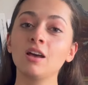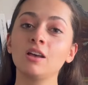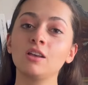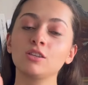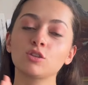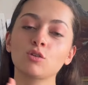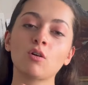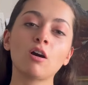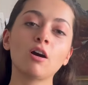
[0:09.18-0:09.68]

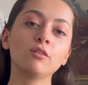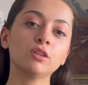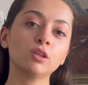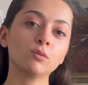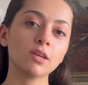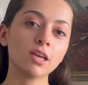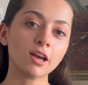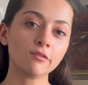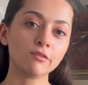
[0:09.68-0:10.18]
So after
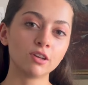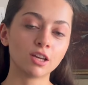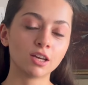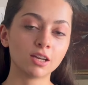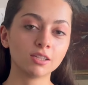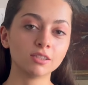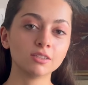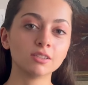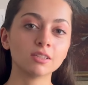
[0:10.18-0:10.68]
we have
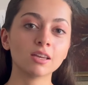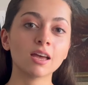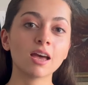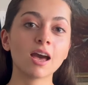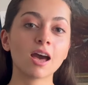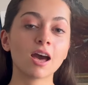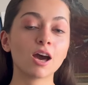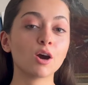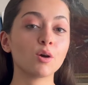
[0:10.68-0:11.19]
learned
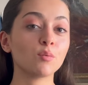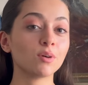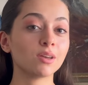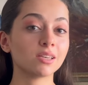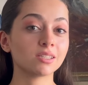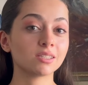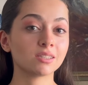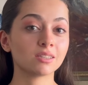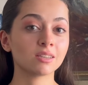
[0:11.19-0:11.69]
how
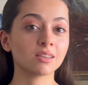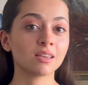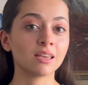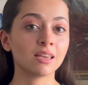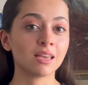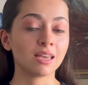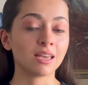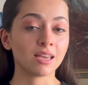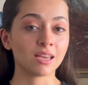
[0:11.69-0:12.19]
is
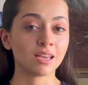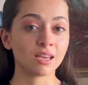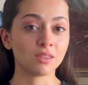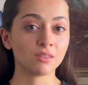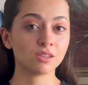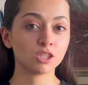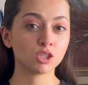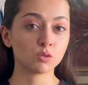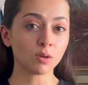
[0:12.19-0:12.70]
the
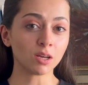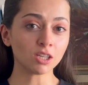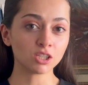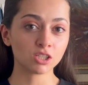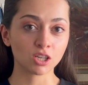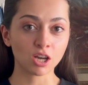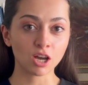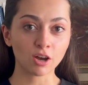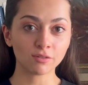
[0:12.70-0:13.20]

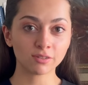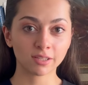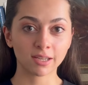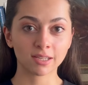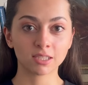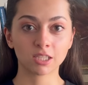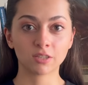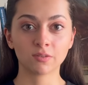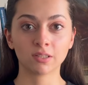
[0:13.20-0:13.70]
structure of
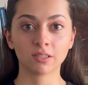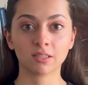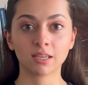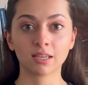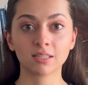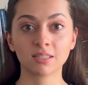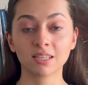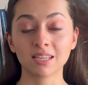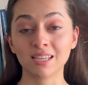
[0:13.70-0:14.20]
scientific
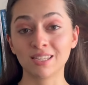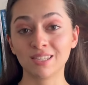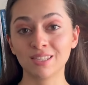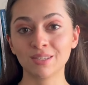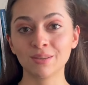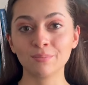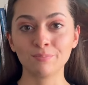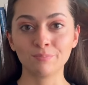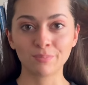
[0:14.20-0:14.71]
text is
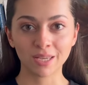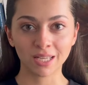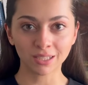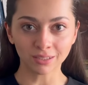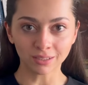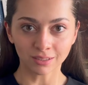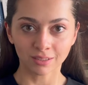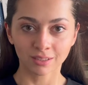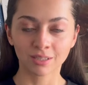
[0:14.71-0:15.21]

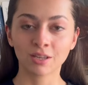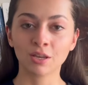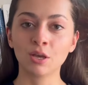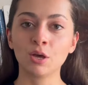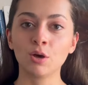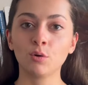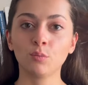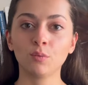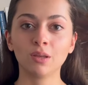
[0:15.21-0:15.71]
built,
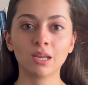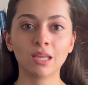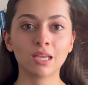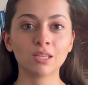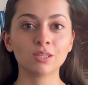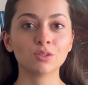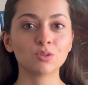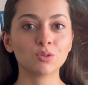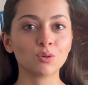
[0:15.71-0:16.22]
we
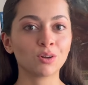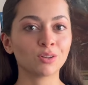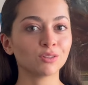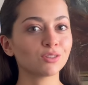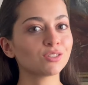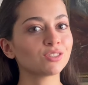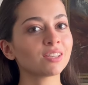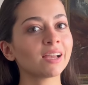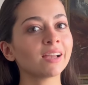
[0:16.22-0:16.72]
need to
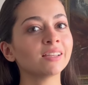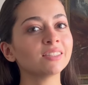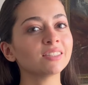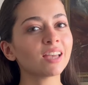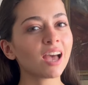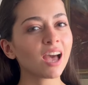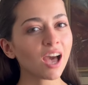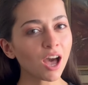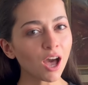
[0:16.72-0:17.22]
understand
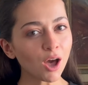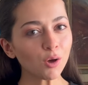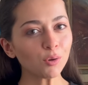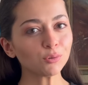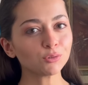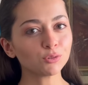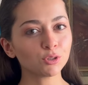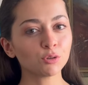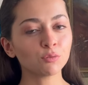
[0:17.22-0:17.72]
how
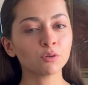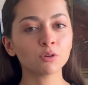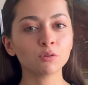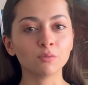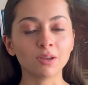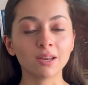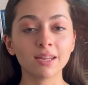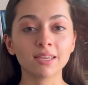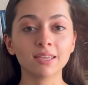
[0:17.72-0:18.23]
do we
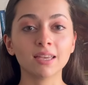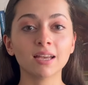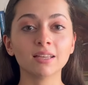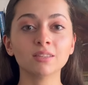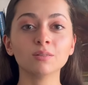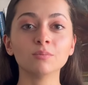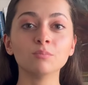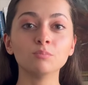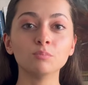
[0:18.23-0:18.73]
really
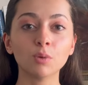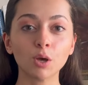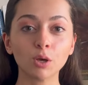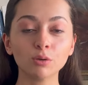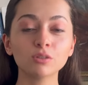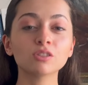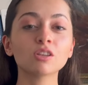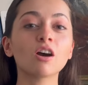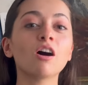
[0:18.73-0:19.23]
get
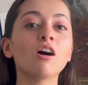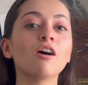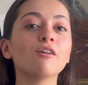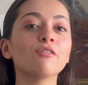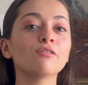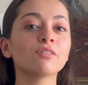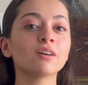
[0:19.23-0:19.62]
most of